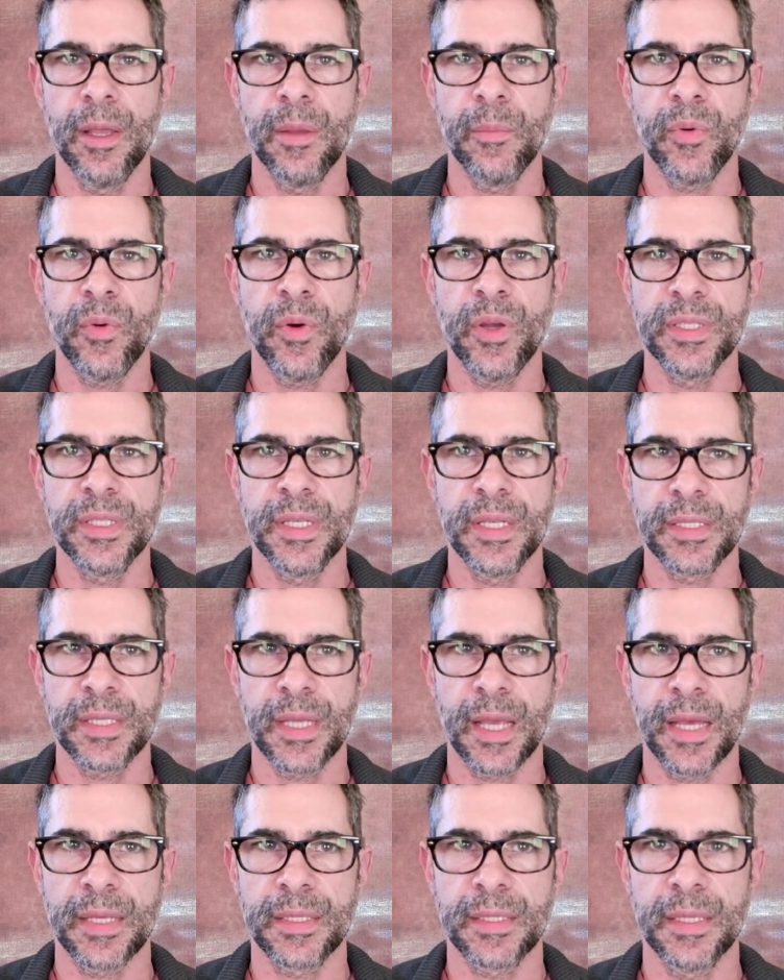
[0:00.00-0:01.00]
poisonous
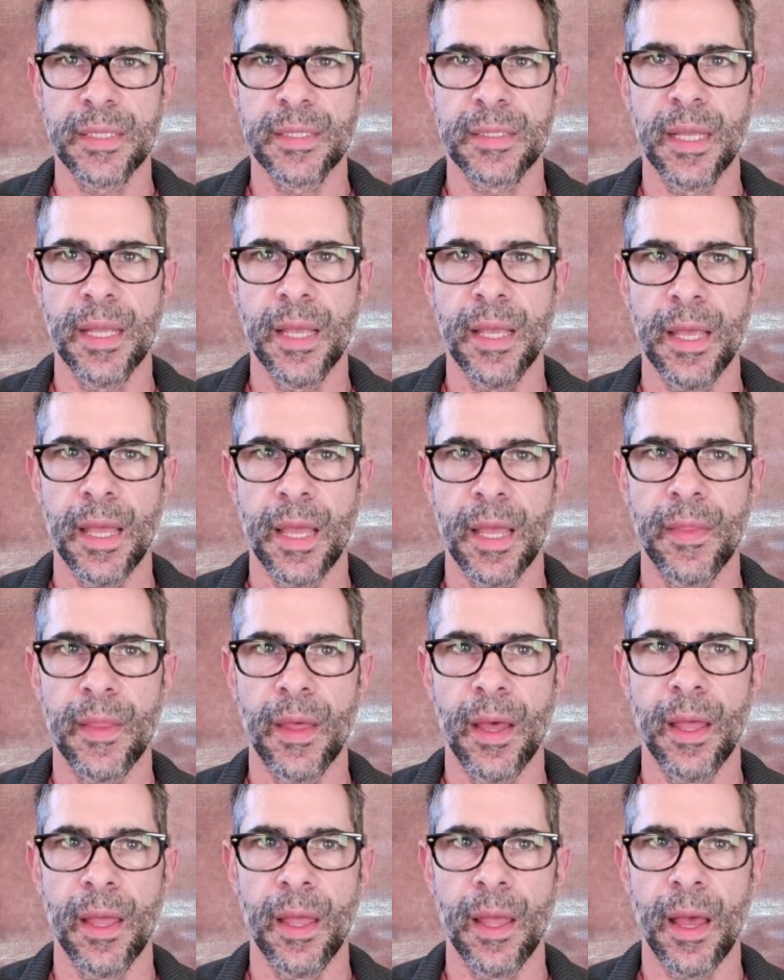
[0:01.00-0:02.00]
gases, and the